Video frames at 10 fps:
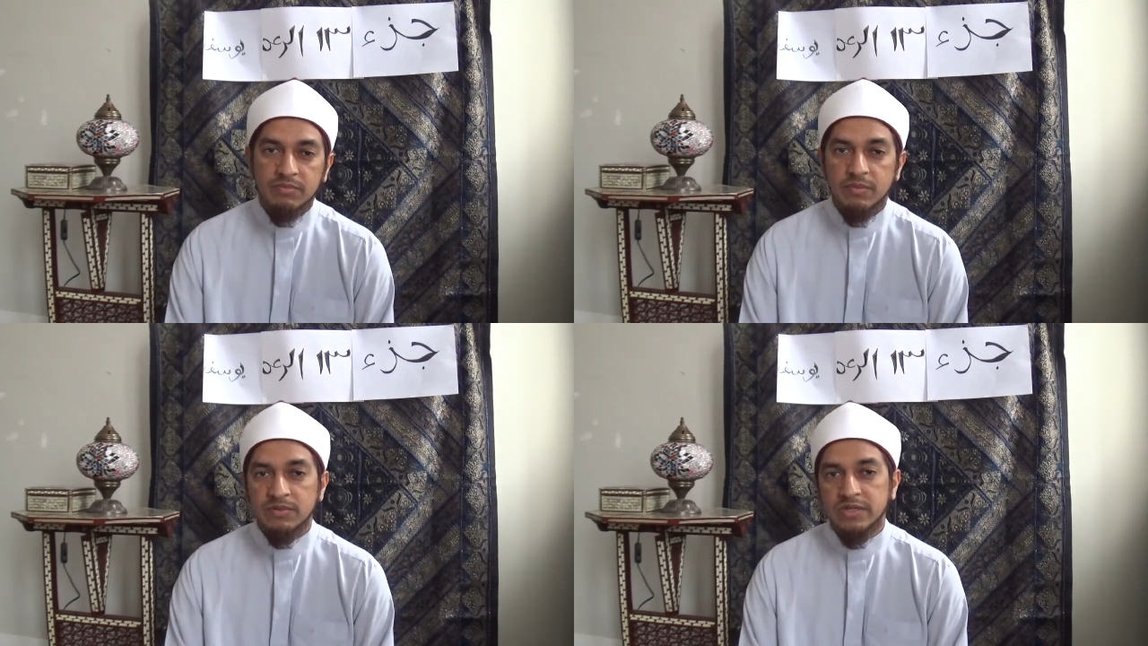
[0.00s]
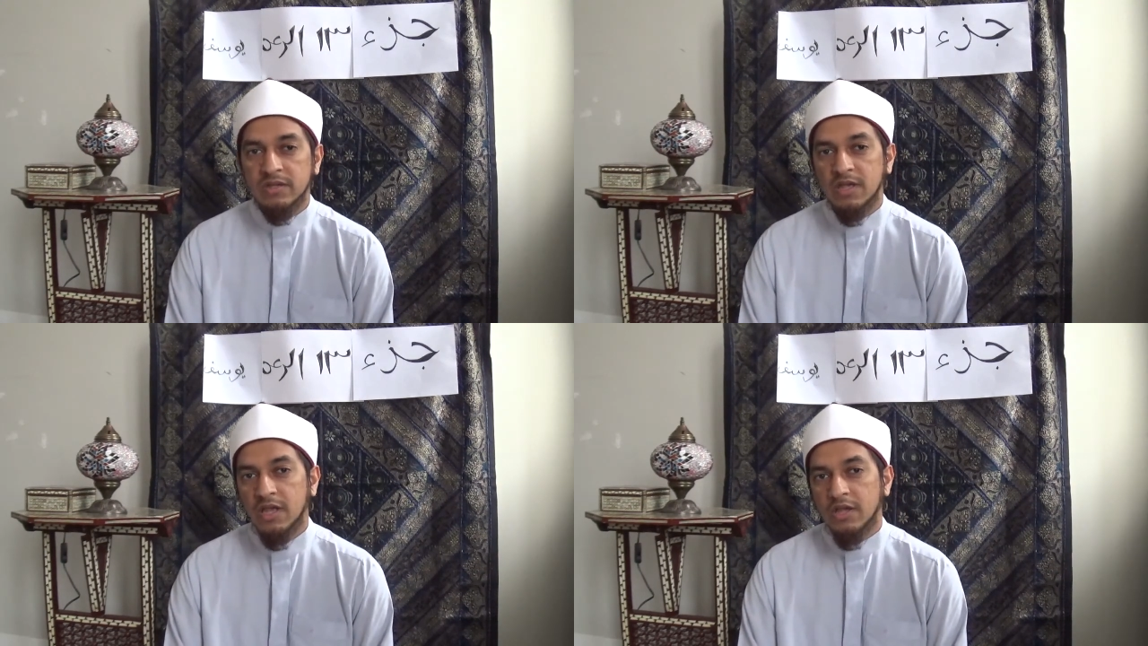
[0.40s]
People
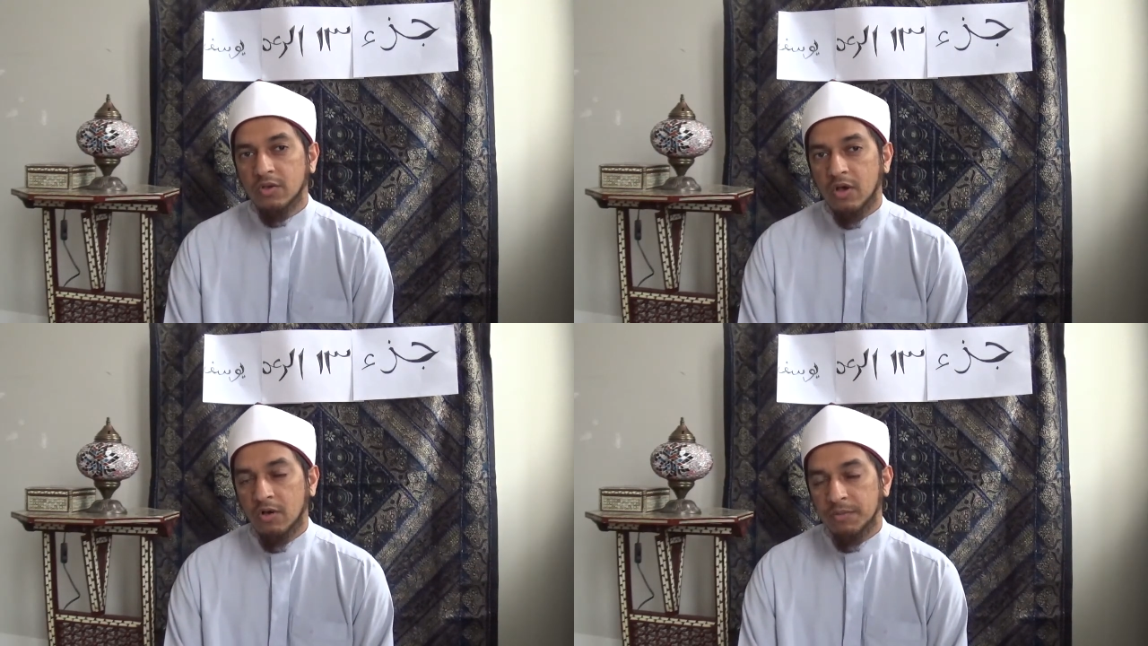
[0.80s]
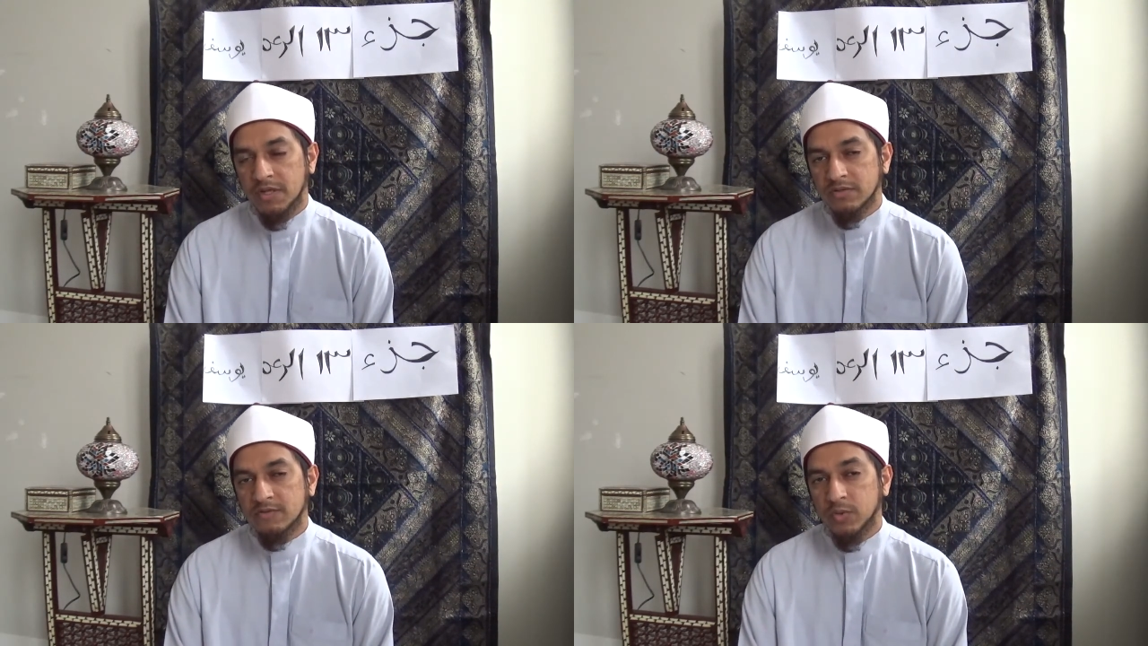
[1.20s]
say
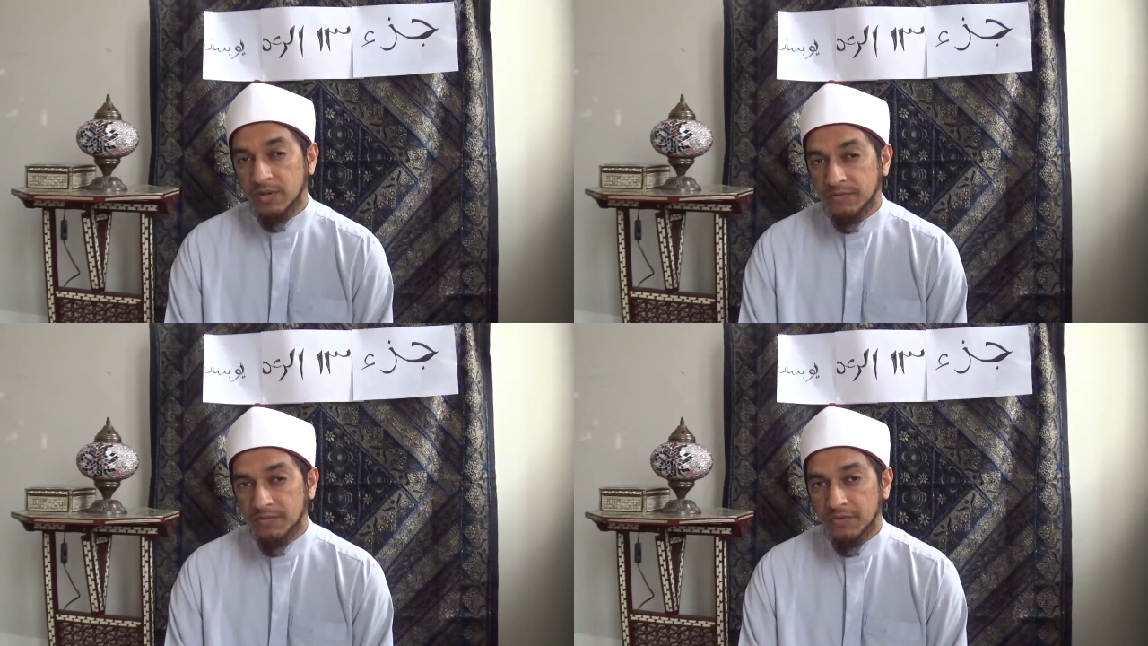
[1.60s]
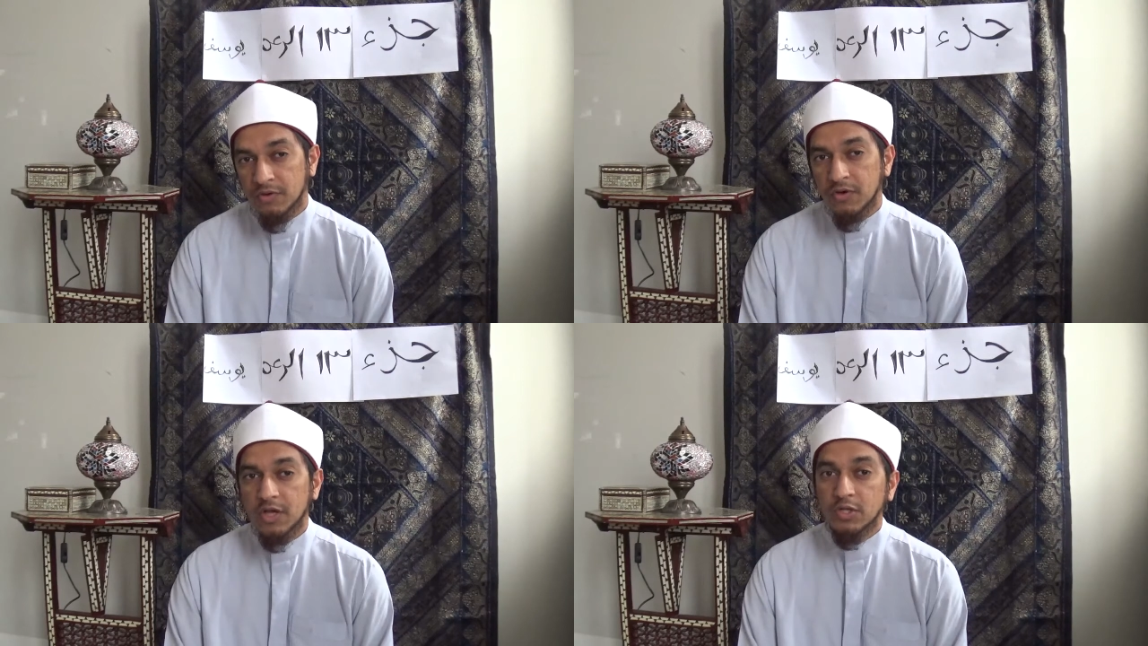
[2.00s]
opinions of
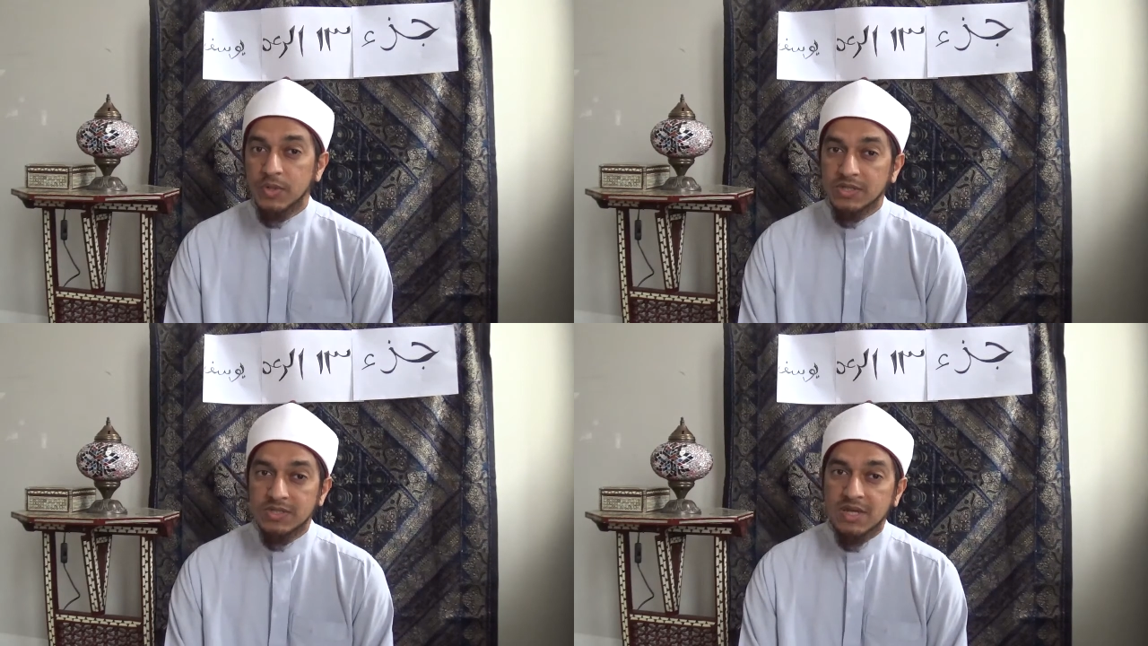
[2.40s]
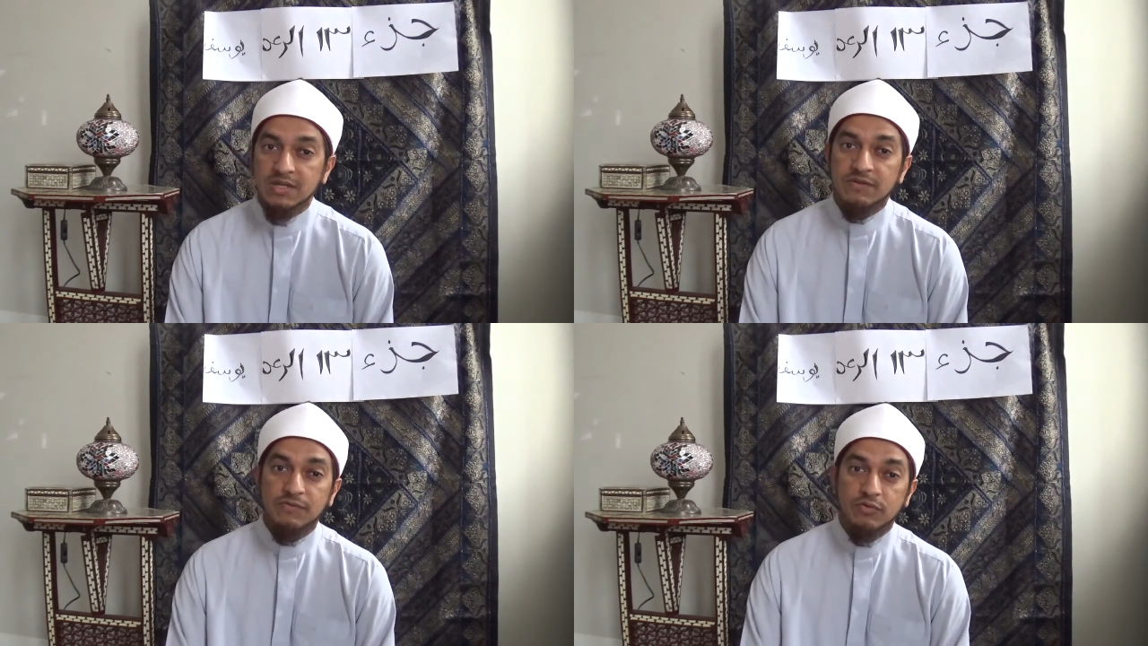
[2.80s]
24, 28
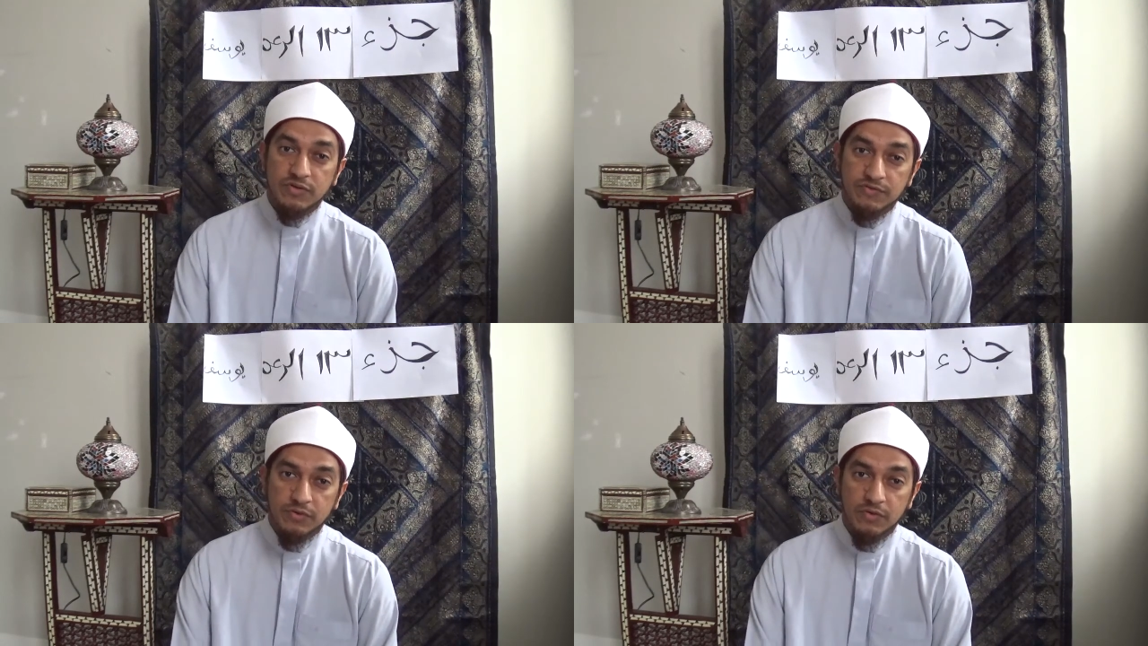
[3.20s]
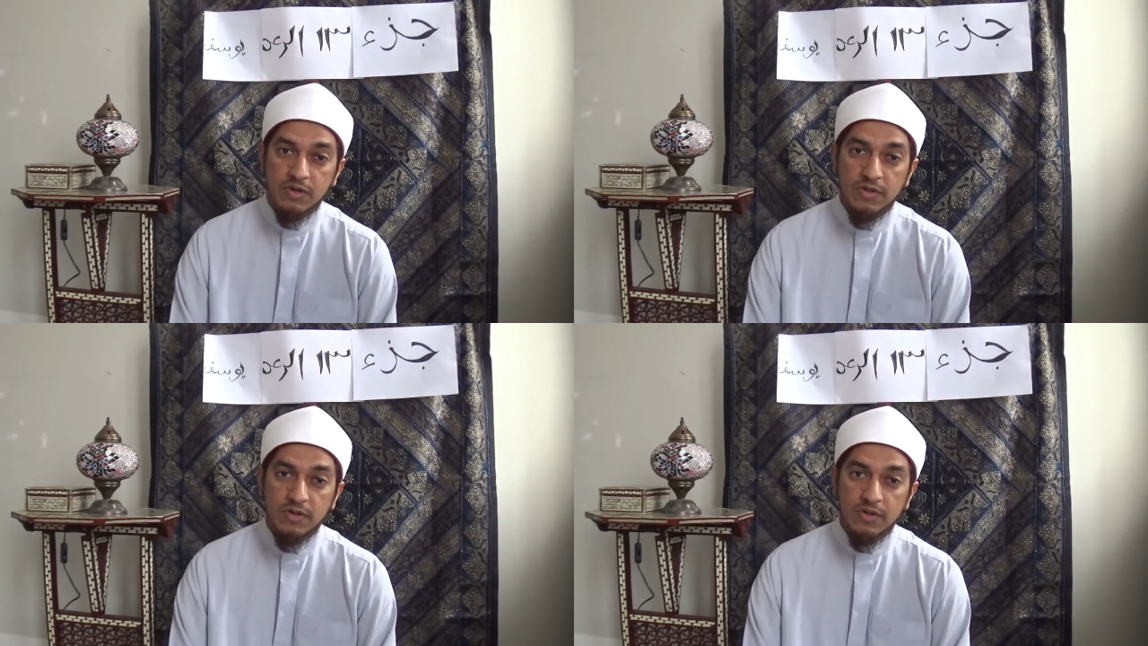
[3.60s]
and 44,